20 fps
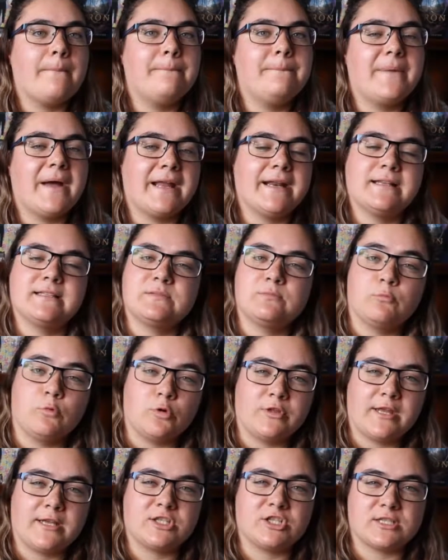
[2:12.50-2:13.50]
but it's more
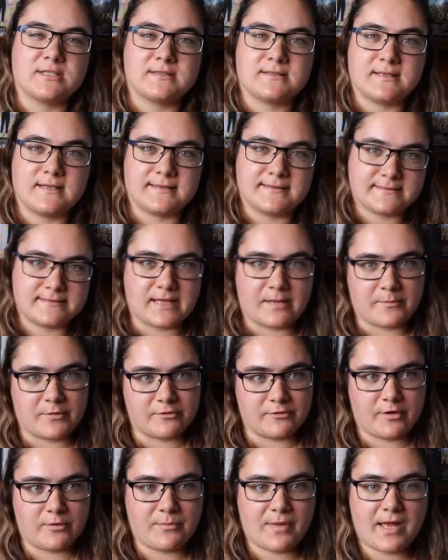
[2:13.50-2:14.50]
than just a
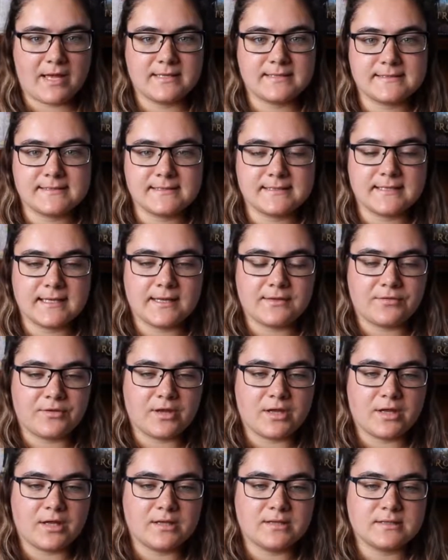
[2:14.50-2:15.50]
summer romance.
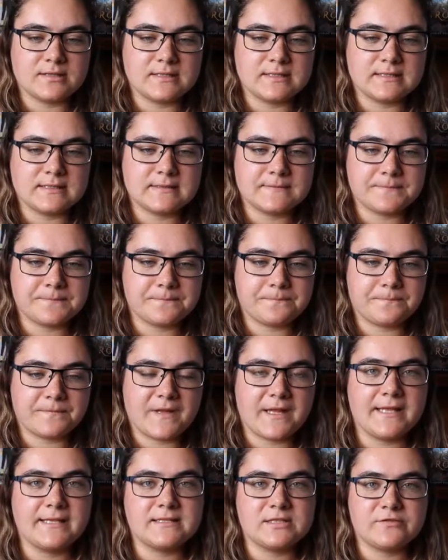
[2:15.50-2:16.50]

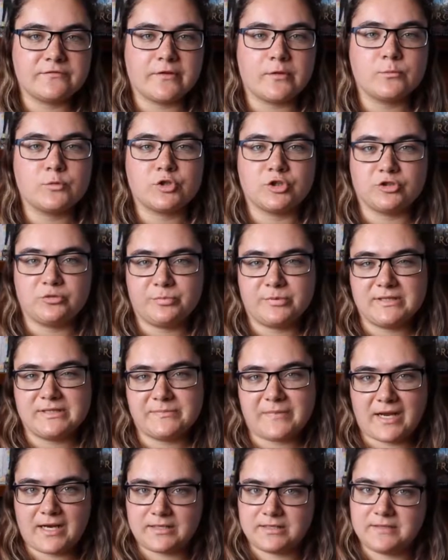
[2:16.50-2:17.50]
It's from dual
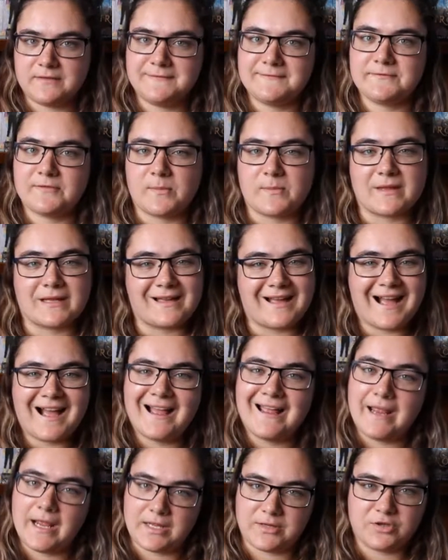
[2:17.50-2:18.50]
perspectives, from the
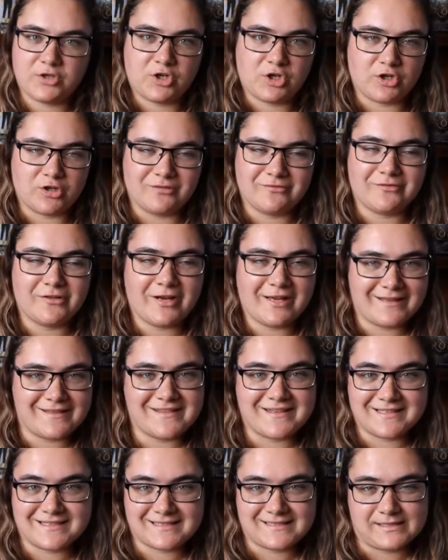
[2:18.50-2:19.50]
guy and the girl in
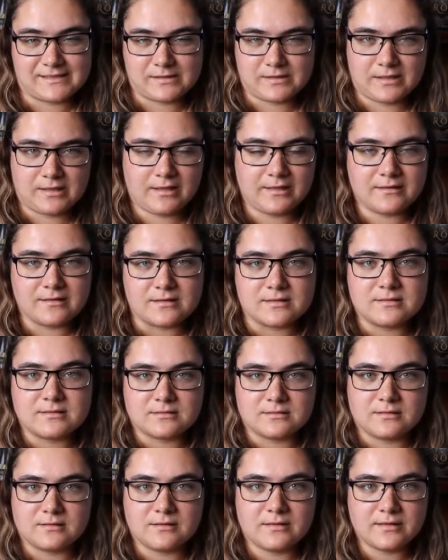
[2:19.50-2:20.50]
this
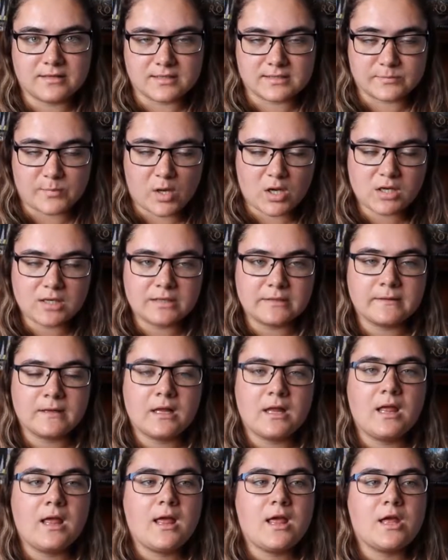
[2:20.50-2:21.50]
book.
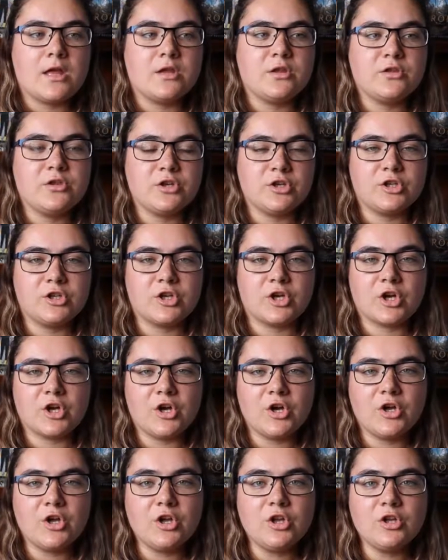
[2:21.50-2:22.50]
The
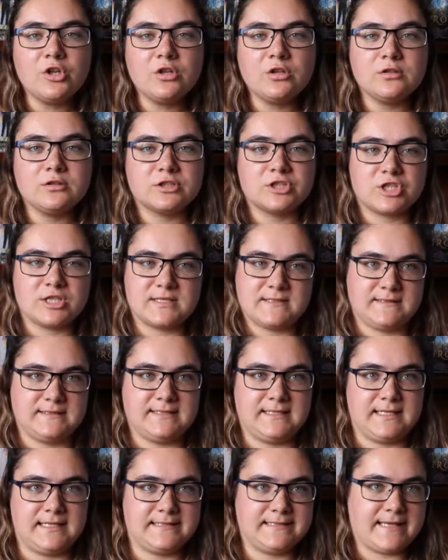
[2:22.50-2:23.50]
girl just
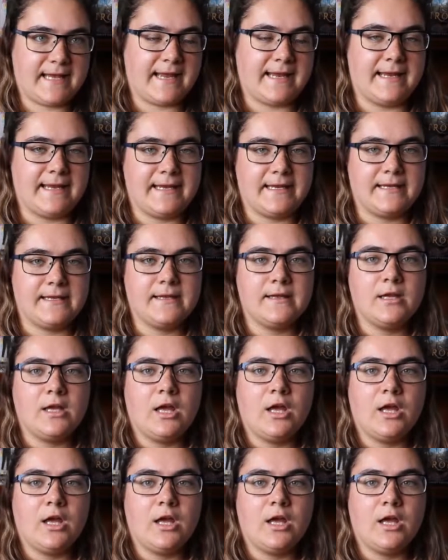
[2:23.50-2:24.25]
needs a